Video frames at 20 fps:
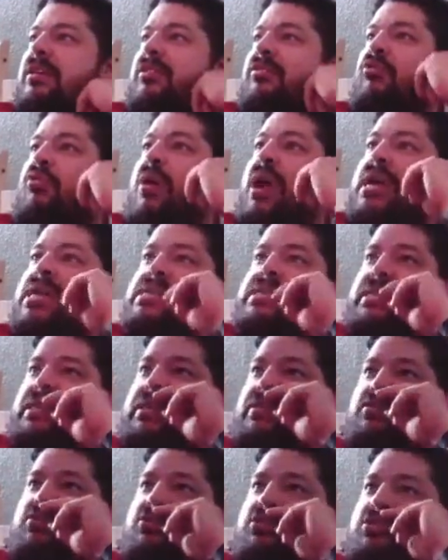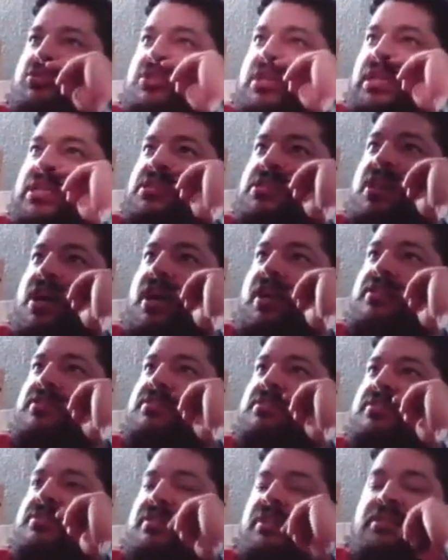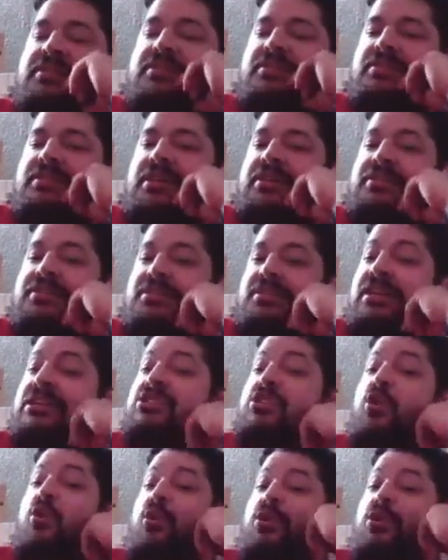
It's crazy. It's just, it's nuts. It's